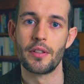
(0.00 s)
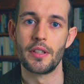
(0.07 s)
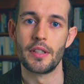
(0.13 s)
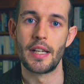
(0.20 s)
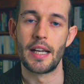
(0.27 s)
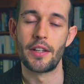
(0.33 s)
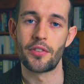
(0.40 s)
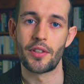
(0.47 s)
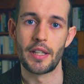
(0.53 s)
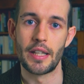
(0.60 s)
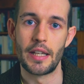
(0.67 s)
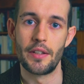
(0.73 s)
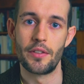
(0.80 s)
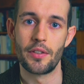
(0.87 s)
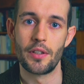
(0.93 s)
that
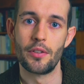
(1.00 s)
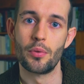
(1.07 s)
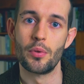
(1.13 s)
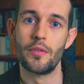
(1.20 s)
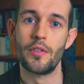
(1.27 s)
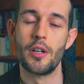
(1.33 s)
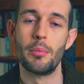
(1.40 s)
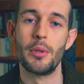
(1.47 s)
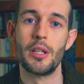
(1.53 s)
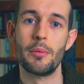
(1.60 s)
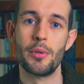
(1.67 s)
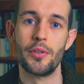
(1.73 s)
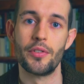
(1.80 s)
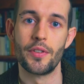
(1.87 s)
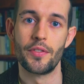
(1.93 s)
escalates into a verbally
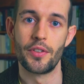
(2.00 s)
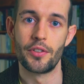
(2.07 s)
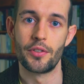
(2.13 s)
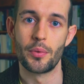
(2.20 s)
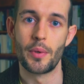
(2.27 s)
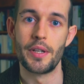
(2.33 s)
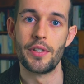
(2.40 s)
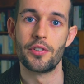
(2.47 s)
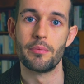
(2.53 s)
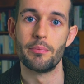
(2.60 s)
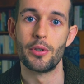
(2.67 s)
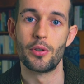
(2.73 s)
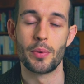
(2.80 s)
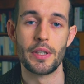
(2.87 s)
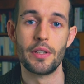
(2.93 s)
abusive situation
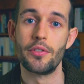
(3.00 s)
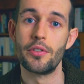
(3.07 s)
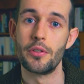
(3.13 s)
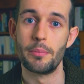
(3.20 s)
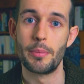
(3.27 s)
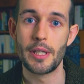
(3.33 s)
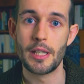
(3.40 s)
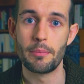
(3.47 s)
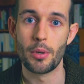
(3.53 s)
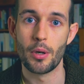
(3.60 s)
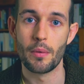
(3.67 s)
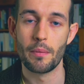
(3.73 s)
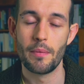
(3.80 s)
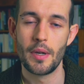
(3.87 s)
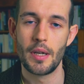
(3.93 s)
between two
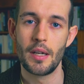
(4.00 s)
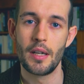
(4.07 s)
people.